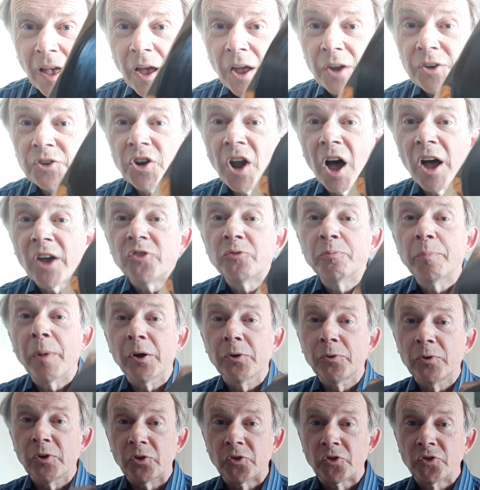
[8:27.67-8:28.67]
nice
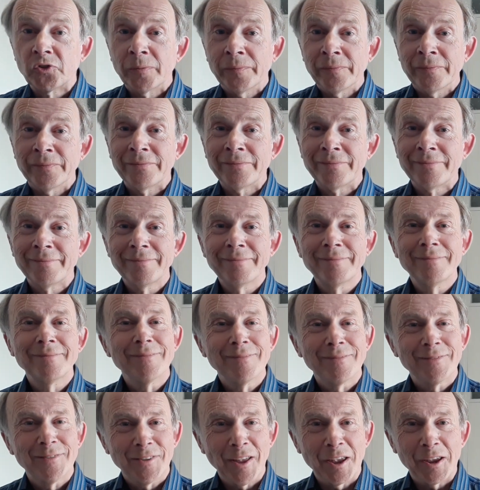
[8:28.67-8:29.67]
bonus.
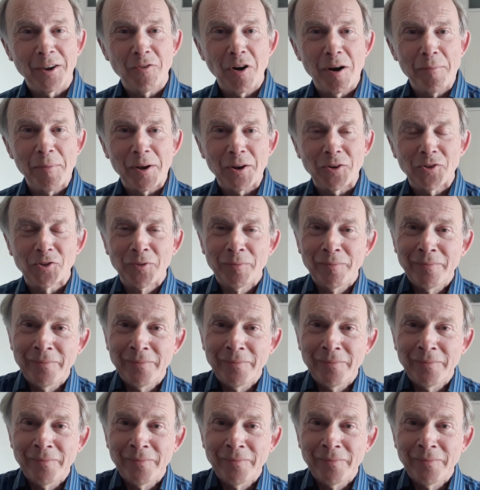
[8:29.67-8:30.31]
Thank you very much.